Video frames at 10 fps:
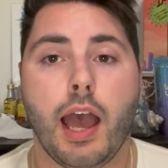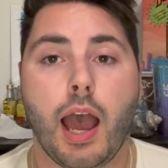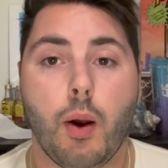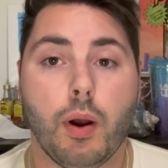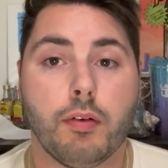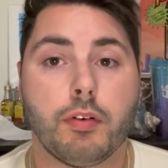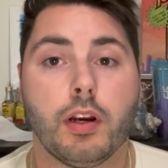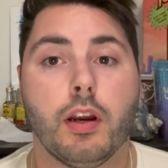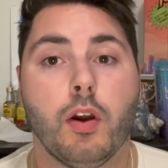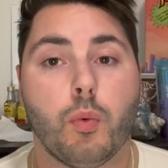
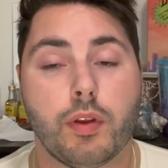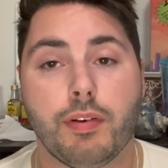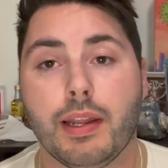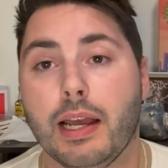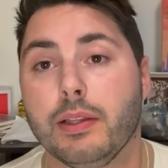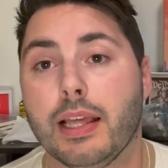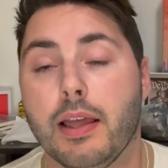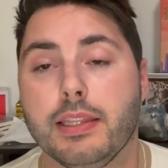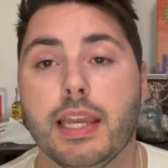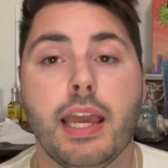However, we found out
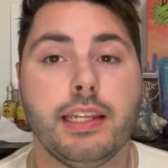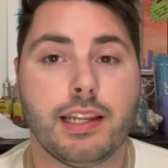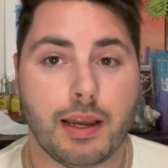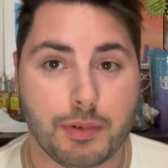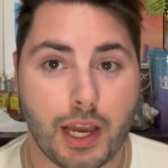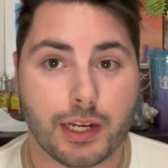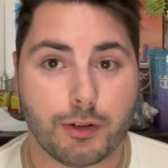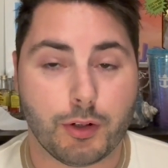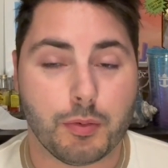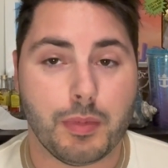that the anytime dining
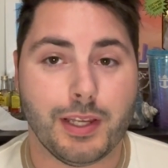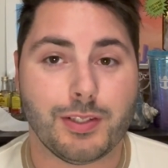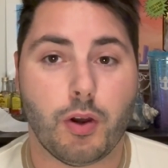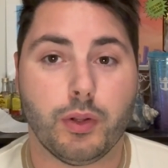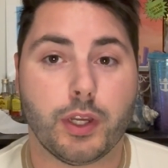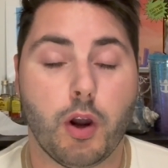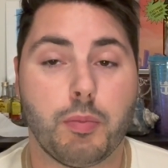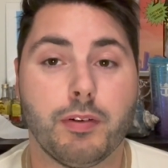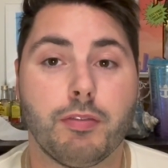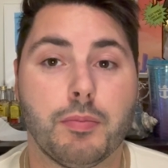room is only
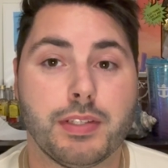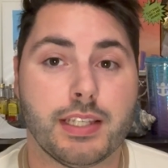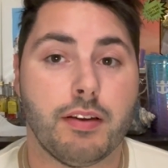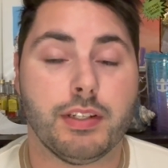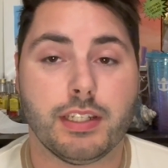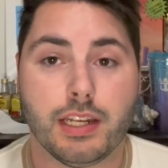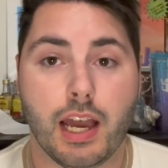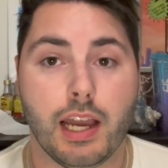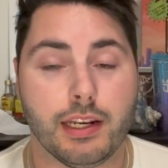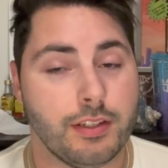open from 7 to
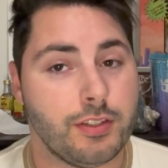9.